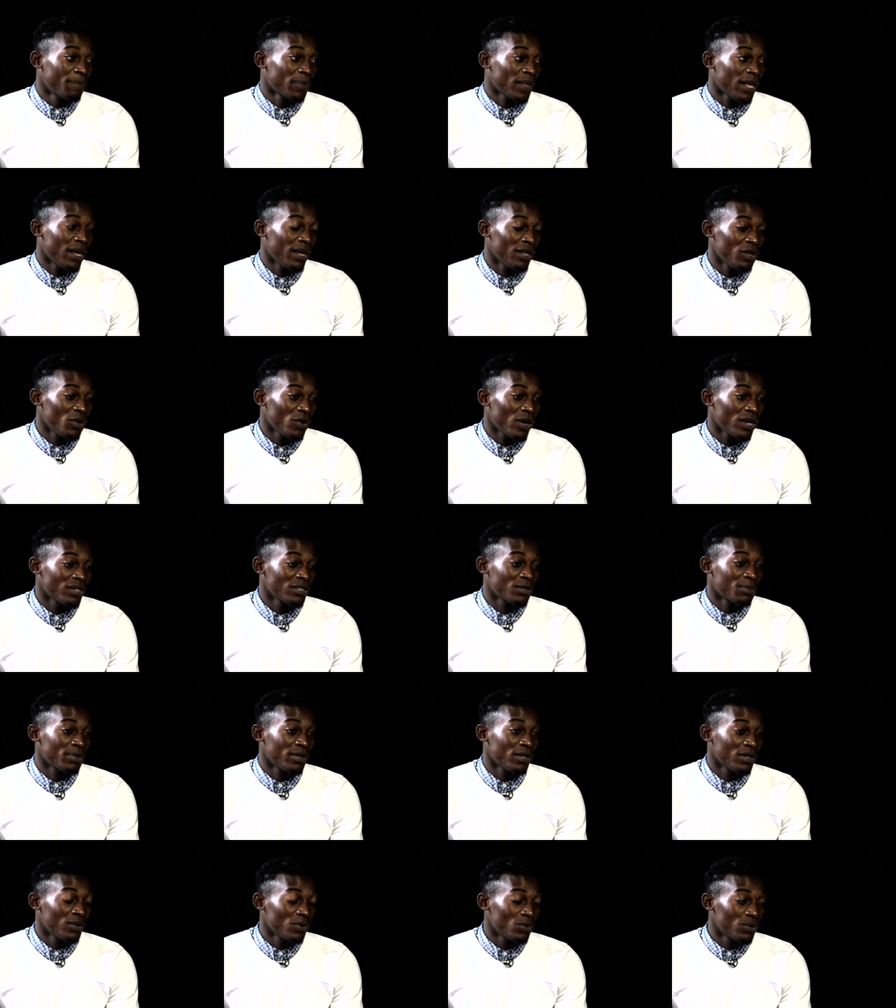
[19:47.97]
and you guys are
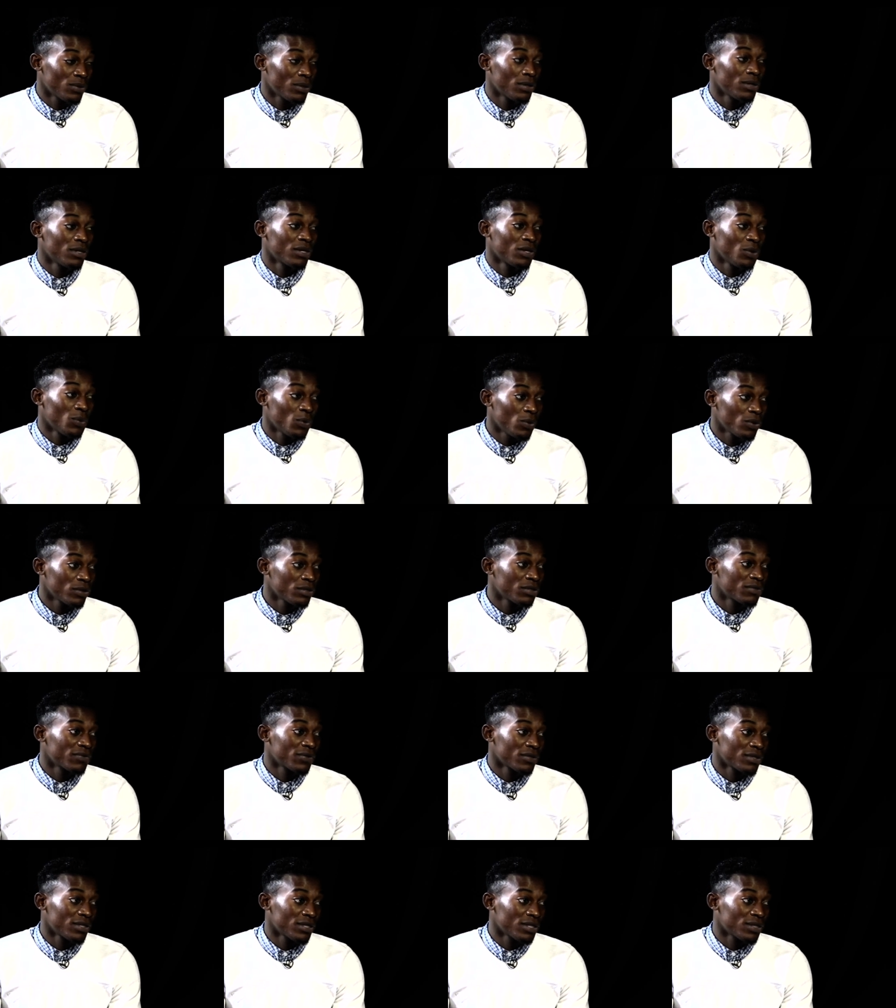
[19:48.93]
being rewarded
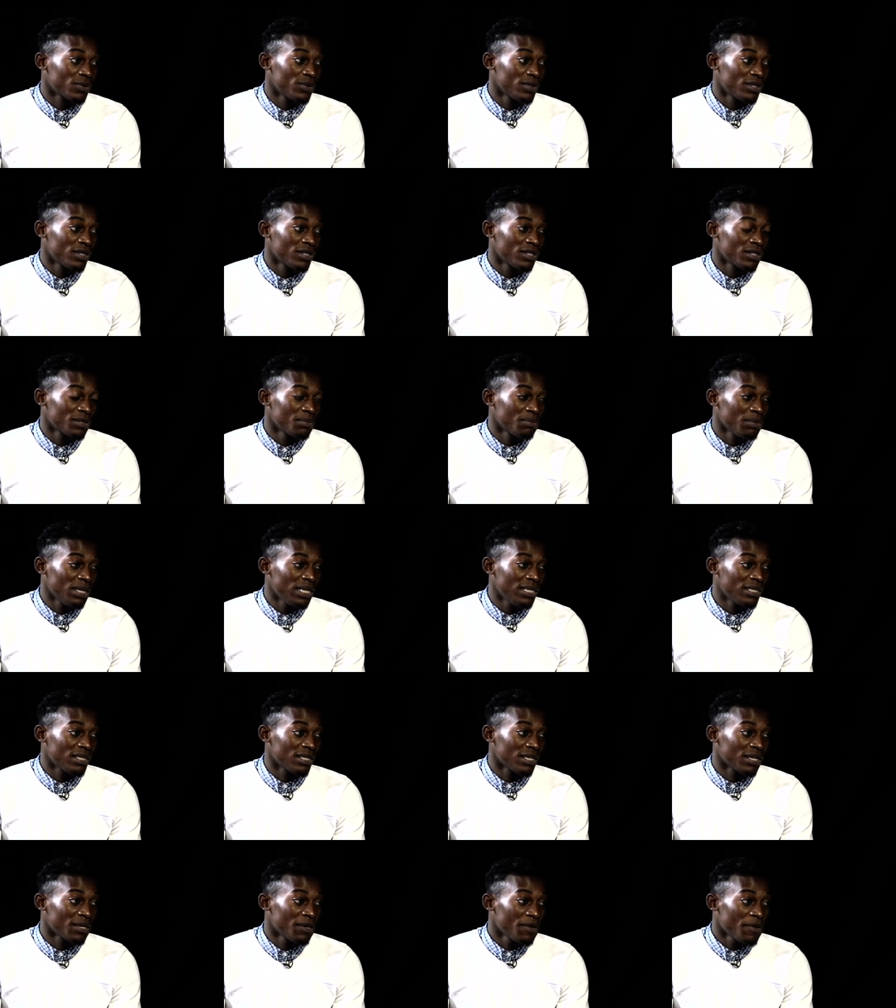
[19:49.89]
for this, which is
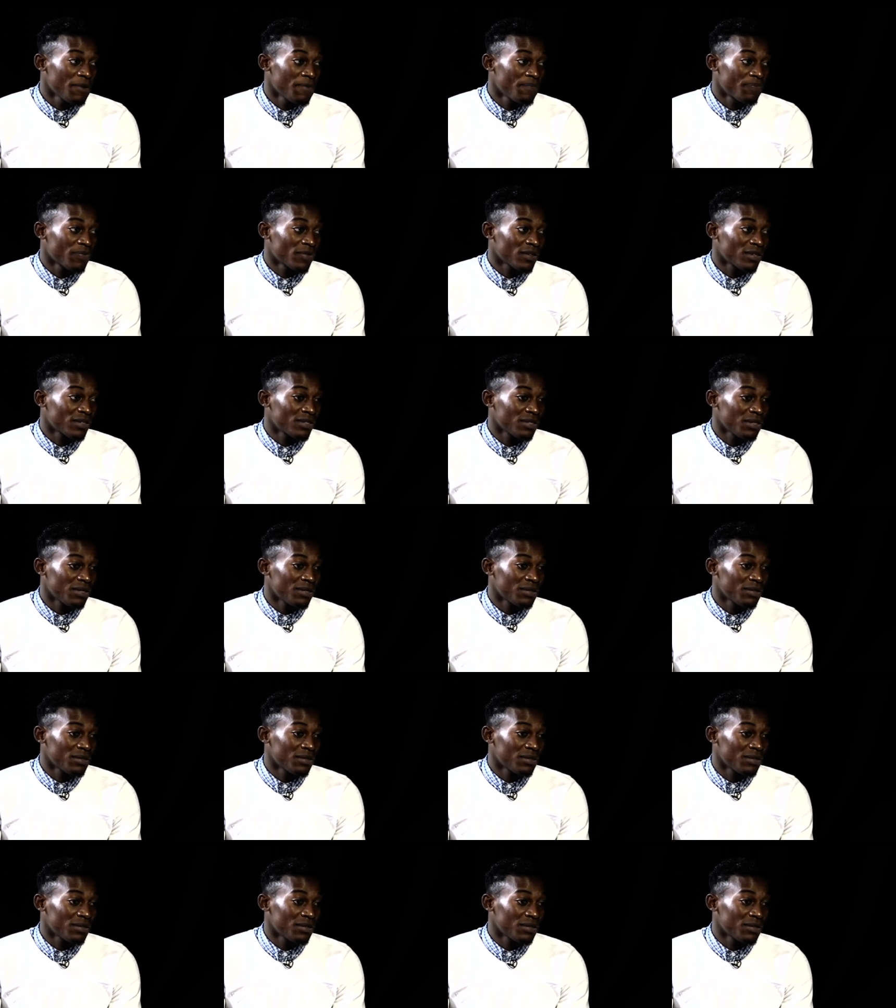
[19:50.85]
amazing. So,